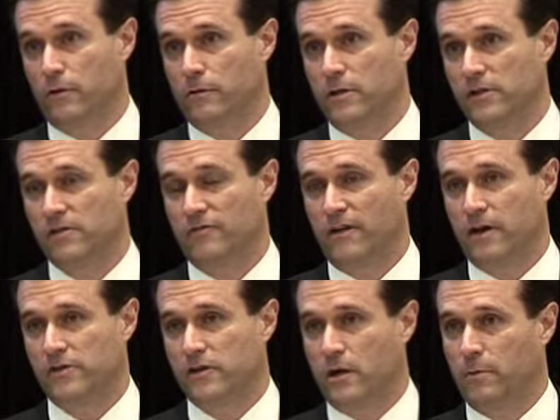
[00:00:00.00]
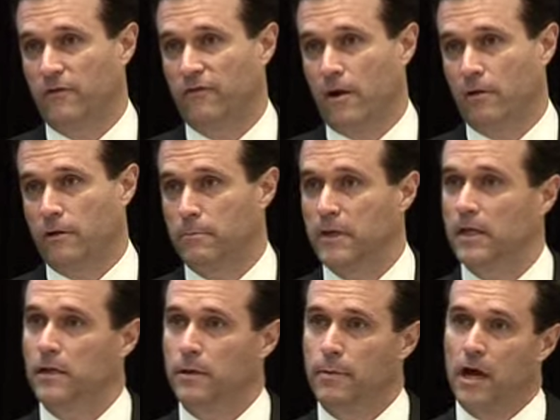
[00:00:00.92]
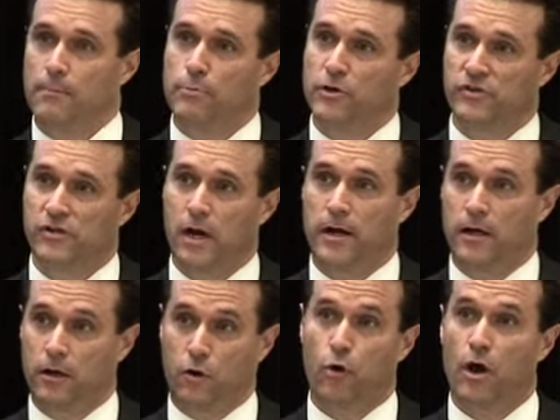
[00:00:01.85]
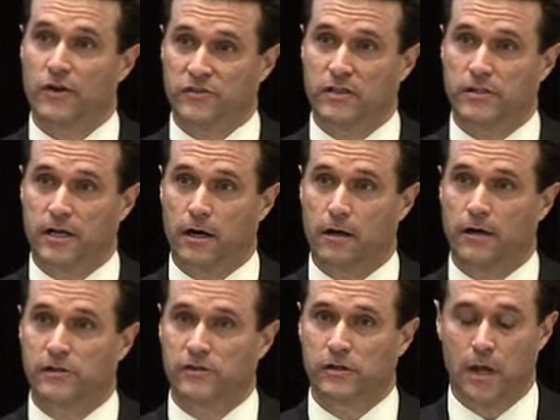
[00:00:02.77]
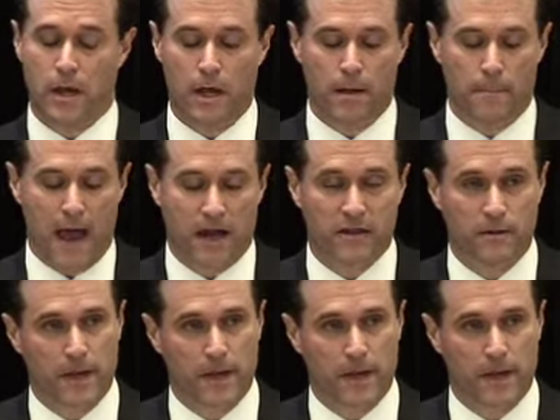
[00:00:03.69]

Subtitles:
this event is going to be followed immediately by a book signing across the terrace back in the